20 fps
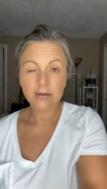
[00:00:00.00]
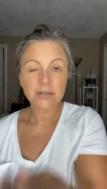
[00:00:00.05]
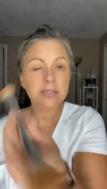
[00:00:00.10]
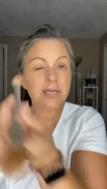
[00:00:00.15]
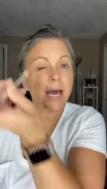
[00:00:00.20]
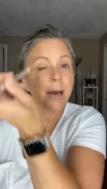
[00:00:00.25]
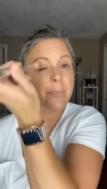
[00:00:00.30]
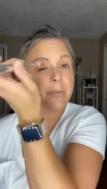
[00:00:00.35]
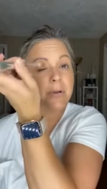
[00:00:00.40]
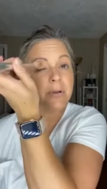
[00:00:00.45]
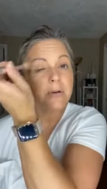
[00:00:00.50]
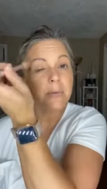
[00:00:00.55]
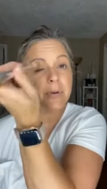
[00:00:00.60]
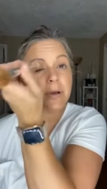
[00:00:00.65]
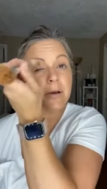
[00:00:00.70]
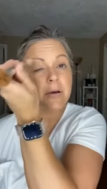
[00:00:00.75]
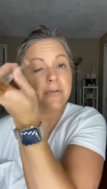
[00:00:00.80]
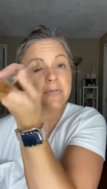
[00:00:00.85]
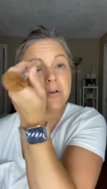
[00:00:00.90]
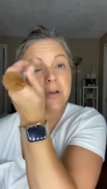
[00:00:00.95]
tap a little
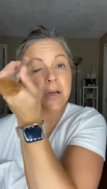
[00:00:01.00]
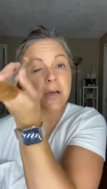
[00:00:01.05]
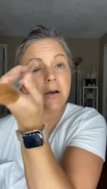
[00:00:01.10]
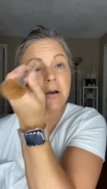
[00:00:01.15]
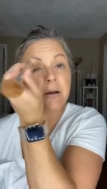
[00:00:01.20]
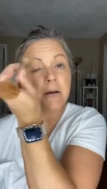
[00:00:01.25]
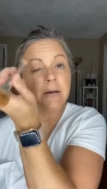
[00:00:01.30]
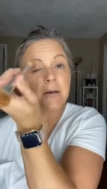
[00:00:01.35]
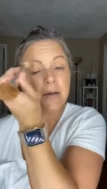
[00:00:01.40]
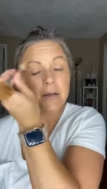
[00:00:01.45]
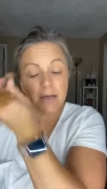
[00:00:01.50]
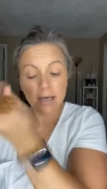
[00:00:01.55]
bit over here.